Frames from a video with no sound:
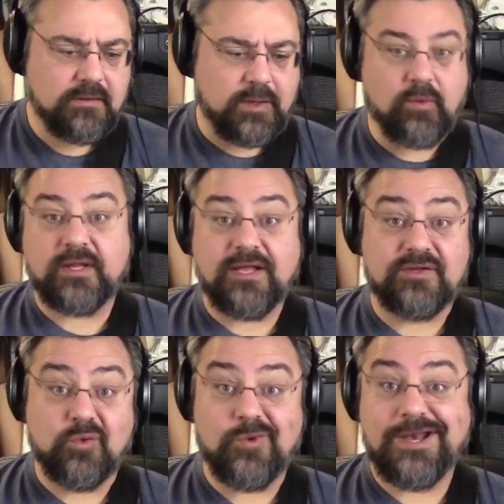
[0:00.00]
it worked
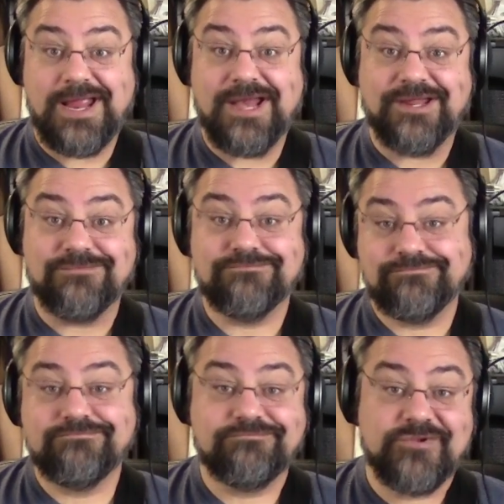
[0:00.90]
out to $180.
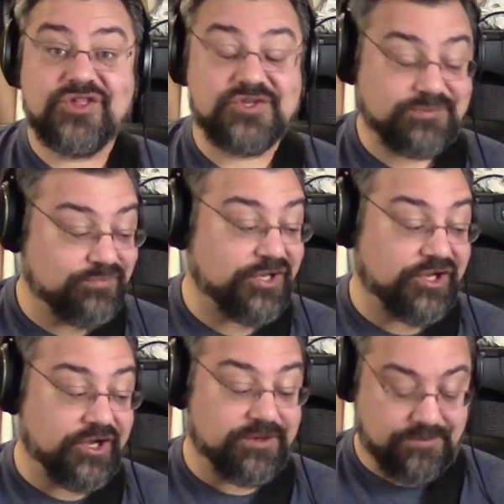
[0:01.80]
which is pretty
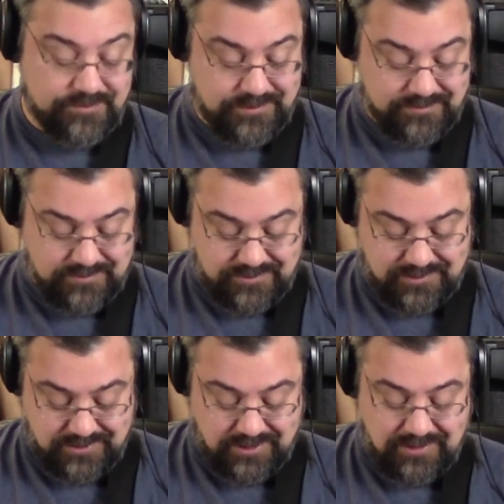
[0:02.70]
good.
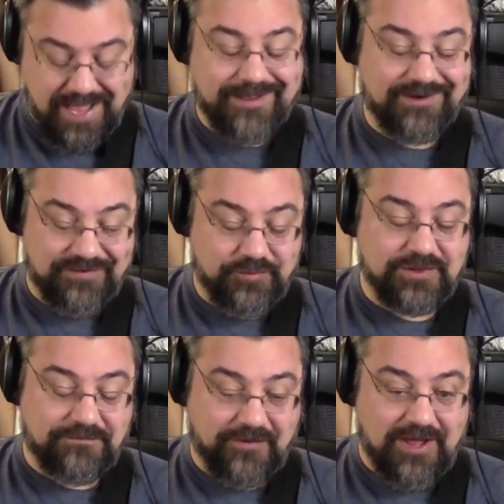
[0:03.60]
I can live
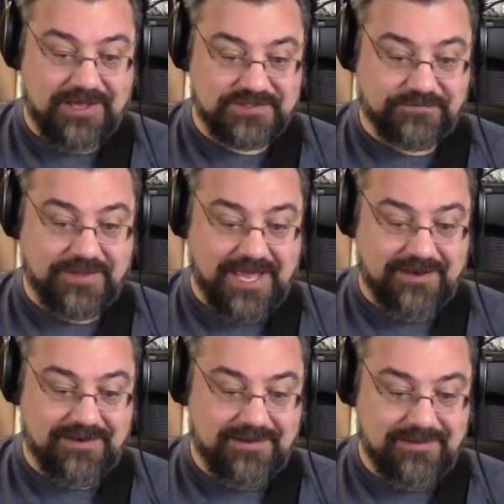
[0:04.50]
with the flaws for that.